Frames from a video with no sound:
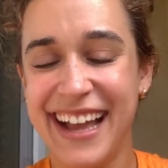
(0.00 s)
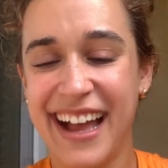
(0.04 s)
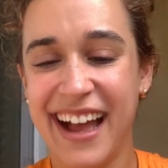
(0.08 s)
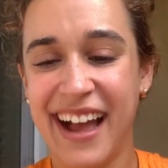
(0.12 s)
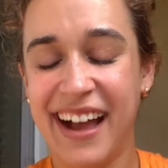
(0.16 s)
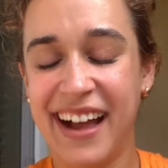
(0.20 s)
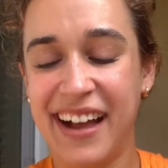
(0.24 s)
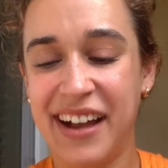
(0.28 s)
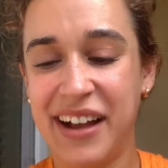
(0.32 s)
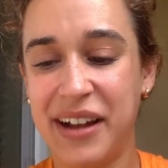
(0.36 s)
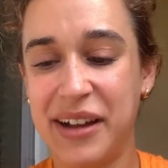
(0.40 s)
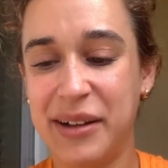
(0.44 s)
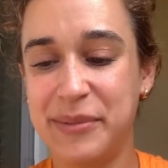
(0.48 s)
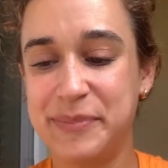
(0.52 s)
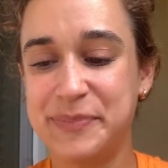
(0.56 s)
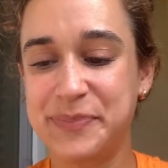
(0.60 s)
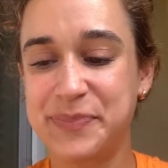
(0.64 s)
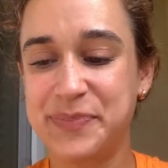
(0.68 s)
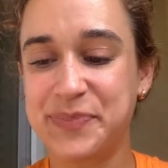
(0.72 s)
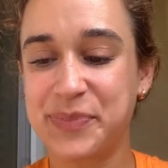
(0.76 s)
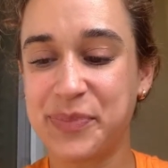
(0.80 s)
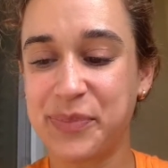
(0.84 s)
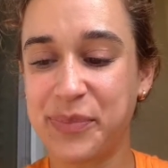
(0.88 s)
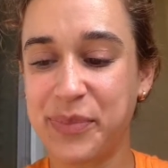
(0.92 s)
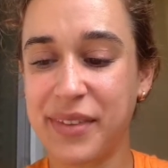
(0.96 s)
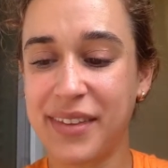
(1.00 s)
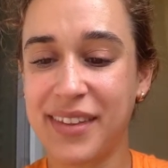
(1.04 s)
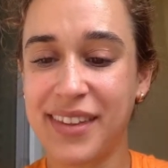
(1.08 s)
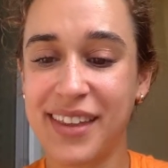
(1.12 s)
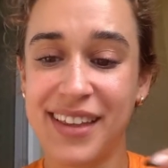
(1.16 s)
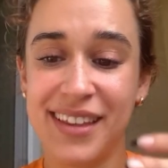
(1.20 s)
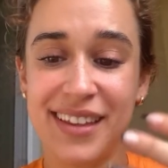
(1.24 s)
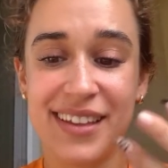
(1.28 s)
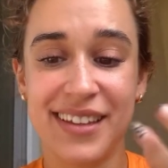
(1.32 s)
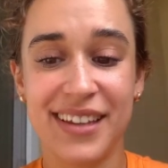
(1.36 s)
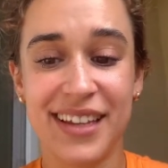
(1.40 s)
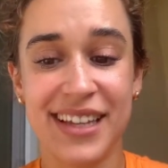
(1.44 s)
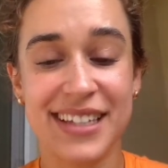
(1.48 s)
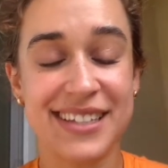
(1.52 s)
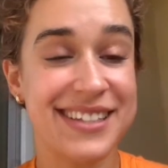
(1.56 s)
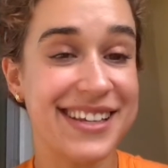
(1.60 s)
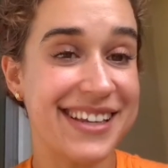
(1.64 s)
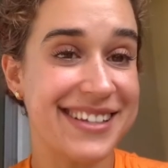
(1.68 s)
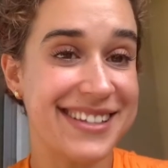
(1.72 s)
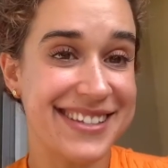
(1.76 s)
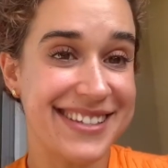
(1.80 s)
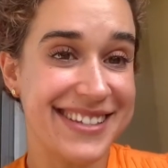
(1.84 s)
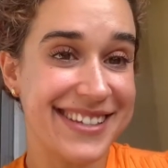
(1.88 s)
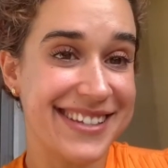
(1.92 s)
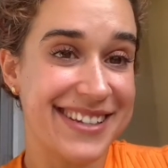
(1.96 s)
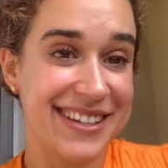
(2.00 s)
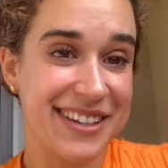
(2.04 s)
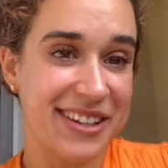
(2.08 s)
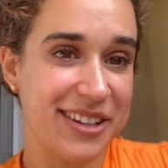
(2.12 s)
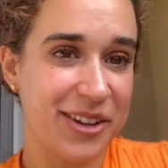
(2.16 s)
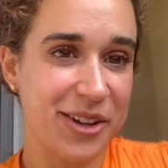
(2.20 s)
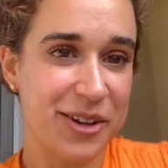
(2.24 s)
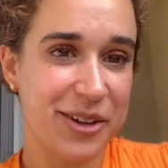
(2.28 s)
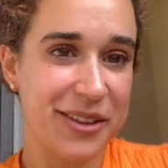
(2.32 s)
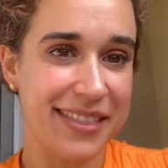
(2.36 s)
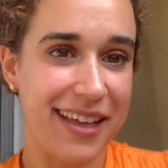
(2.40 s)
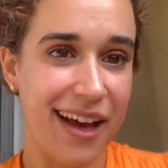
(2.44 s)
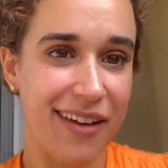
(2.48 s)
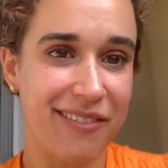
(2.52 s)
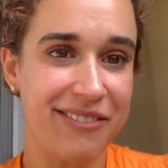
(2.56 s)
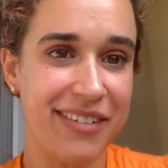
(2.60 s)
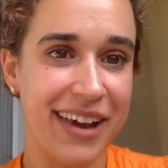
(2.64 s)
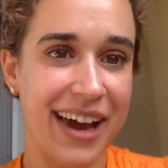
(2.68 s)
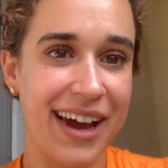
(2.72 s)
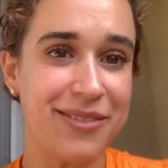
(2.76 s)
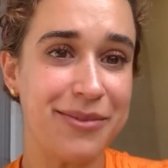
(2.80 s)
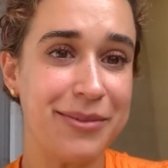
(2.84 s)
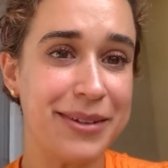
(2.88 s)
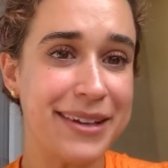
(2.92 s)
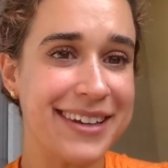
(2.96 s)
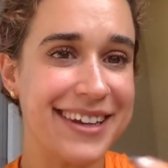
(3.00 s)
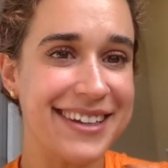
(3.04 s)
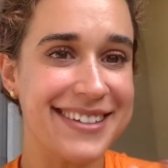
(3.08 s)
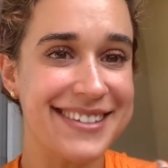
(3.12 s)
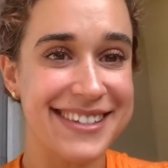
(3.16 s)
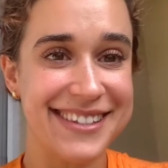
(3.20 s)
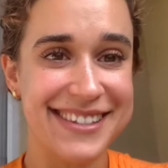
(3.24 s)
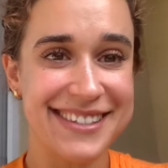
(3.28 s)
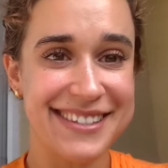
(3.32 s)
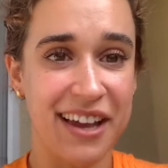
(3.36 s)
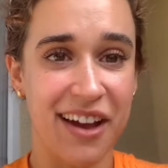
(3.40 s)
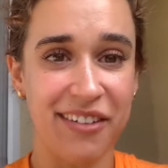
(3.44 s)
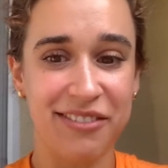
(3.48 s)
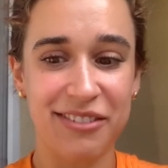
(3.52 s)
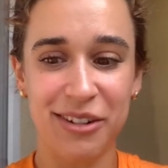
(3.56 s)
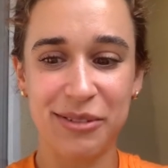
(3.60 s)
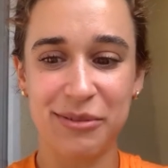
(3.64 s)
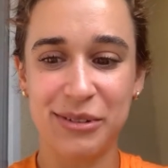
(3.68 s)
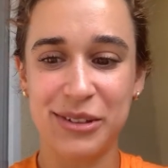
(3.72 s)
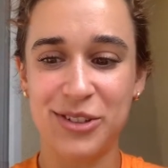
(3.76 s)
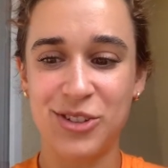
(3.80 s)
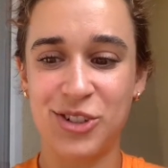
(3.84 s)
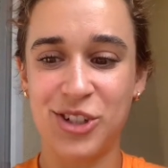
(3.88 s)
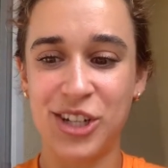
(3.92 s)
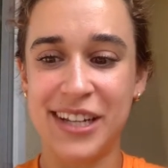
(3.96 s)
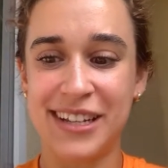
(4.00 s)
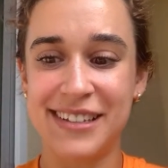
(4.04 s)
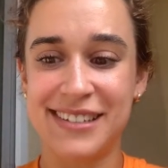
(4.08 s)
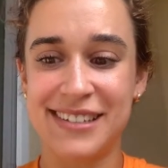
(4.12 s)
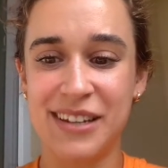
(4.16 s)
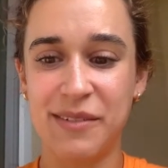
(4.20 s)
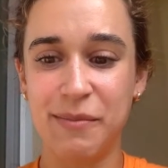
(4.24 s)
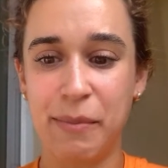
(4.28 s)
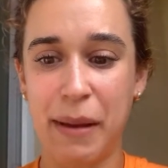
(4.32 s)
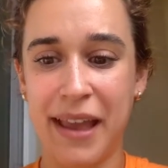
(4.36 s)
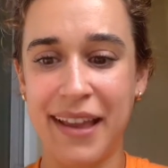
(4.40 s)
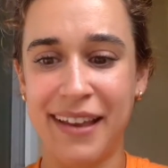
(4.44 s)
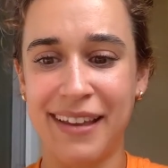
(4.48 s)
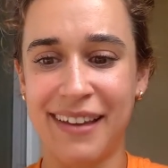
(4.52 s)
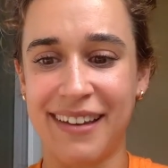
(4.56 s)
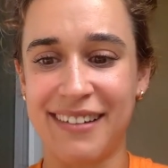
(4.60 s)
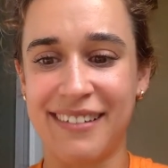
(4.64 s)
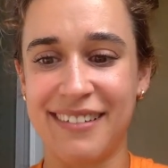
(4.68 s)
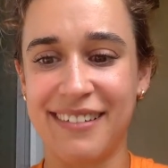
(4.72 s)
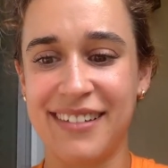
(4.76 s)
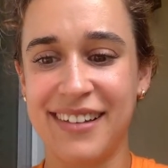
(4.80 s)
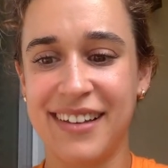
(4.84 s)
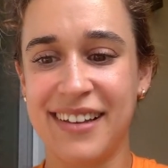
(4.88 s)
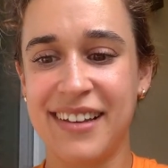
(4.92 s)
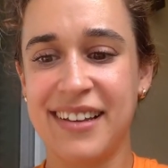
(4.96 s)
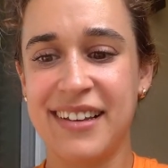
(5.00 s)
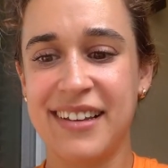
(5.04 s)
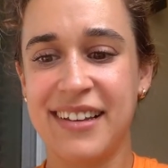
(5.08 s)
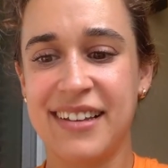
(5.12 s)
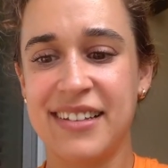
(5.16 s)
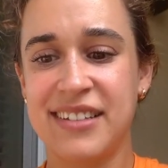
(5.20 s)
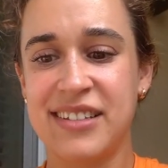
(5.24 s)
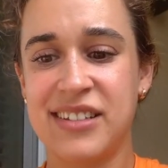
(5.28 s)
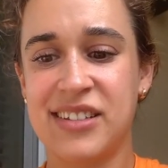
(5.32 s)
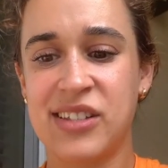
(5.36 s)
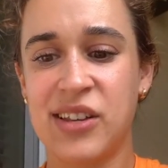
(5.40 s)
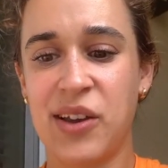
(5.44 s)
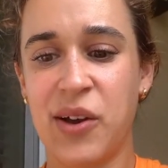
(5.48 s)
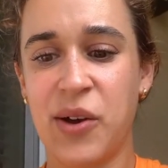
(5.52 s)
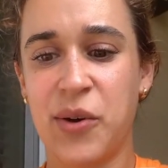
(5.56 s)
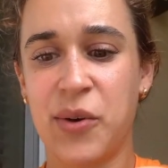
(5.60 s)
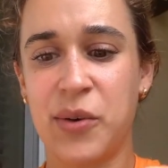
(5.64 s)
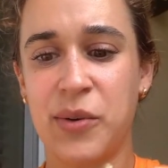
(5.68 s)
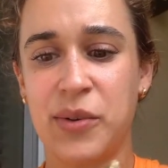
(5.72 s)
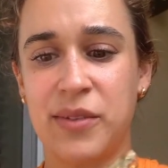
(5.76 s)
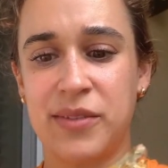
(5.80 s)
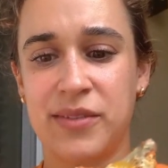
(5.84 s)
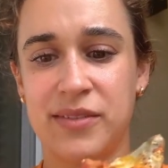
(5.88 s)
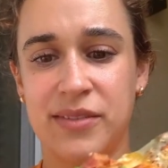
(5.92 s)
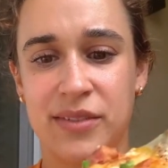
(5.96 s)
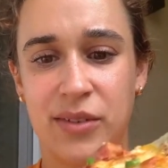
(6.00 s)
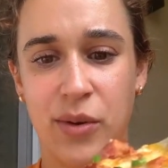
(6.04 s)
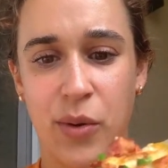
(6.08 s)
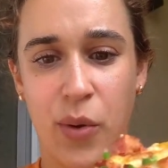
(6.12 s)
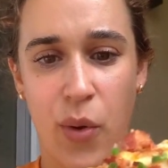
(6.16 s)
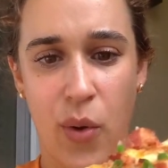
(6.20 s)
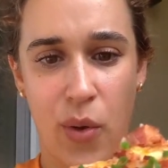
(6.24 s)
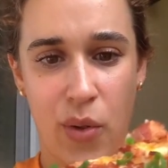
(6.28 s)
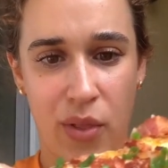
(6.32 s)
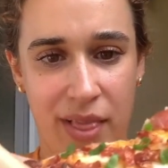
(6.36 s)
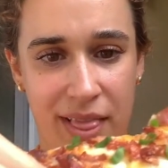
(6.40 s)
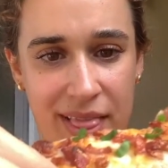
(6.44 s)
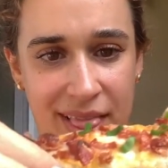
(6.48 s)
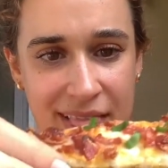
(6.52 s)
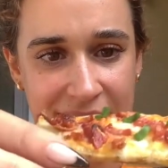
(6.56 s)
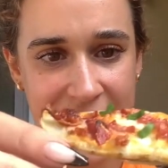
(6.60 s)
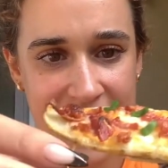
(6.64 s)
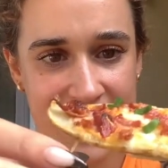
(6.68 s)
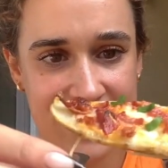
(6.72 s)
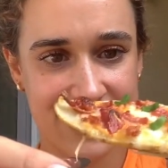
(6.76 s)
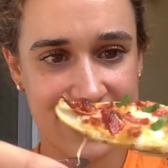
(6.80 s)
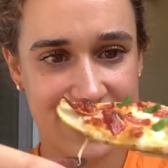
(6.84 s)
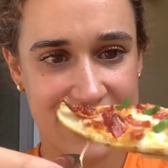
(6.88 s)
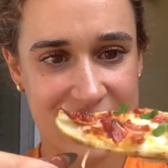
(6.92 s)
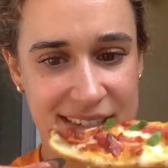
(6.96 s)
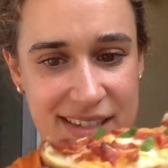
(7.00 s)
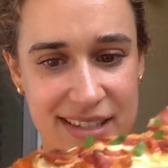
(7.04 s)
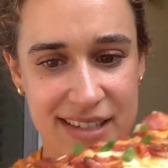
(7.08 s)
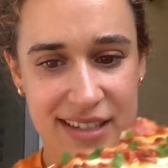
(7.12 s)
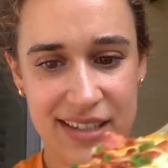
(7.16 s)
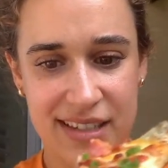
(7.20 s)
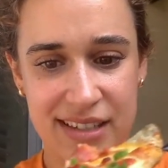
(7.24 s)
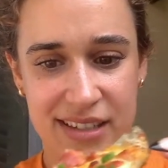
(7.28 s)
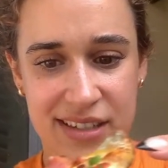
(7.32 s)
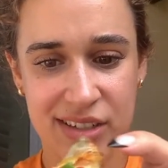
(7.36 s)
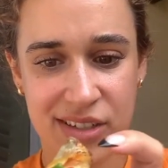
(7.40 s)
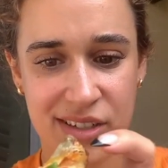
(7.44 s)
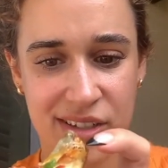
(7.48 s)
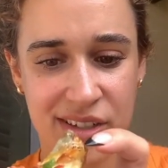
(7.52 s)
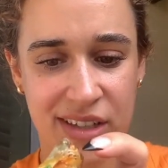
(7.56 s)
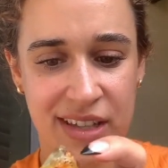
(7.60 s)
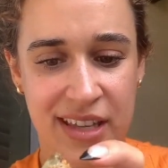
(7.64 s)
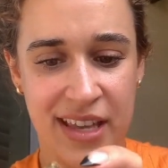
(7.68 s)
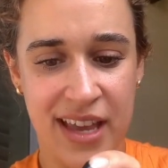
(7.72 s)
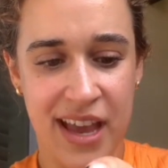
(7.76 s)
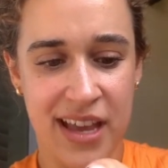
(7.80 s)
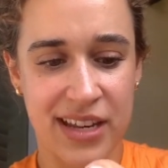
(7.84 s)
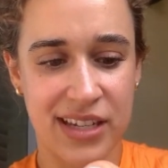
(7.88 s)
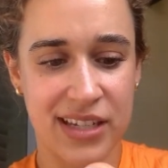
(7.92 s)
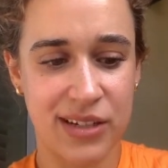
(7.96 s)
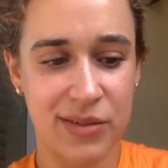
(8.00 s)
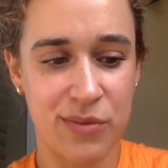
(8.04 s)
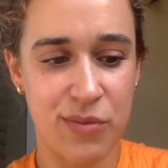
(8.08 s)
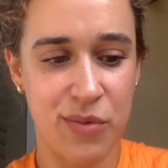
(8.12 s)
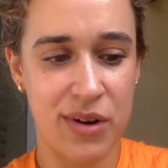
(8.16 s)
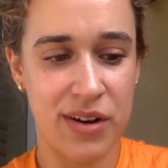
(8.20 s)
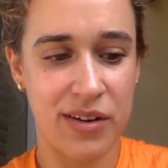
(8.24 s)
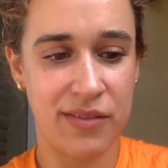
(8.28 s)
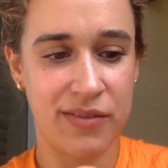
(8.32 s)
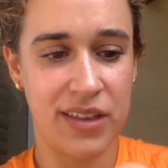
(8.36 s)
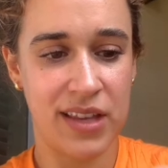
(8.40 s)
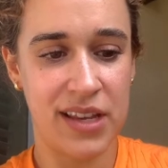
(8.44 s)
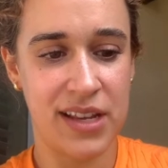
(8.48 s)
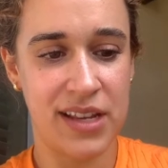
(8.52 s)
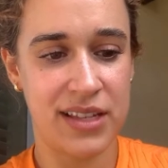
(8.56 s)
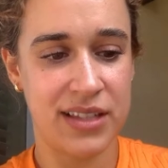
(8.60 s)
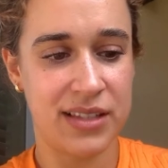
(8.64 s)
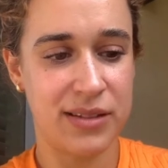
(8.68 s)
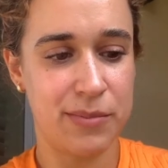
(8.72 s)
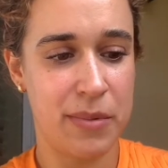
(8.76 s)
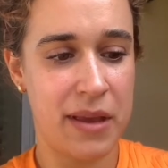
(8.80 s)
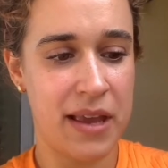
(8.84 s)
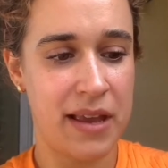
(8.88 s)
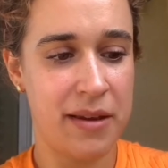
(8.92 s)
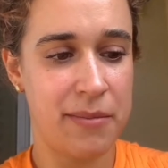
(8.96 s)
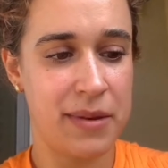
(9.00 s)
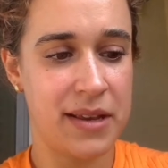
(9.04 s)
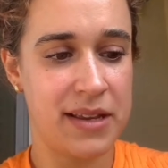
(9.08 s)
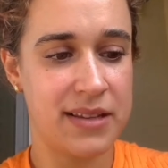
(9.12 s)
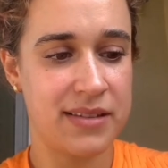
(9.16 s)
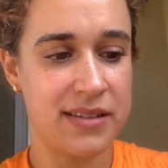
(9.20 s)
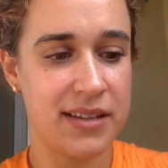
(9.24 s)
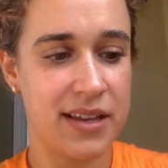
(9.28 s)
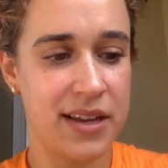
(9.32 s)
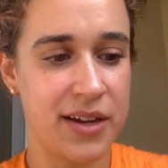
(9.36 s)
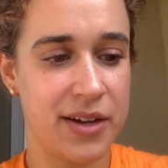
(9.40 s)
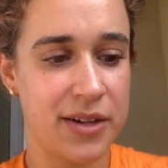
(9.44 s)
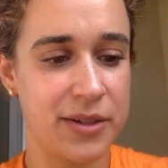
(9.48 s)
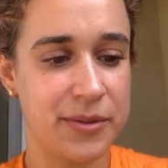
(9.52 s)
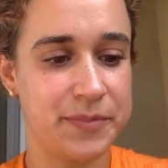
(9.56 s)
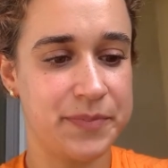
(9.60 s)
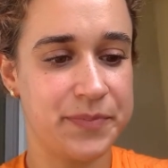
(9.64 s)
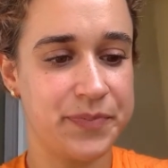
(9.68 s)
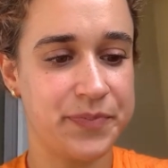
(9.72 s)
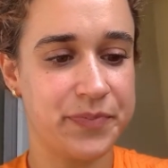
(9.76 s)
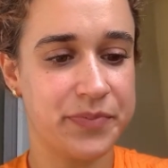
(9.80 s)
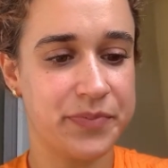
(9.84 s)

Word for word: um, it doesn't look that bad because it's covered with cheese and bacon. So let's get one of these babies here.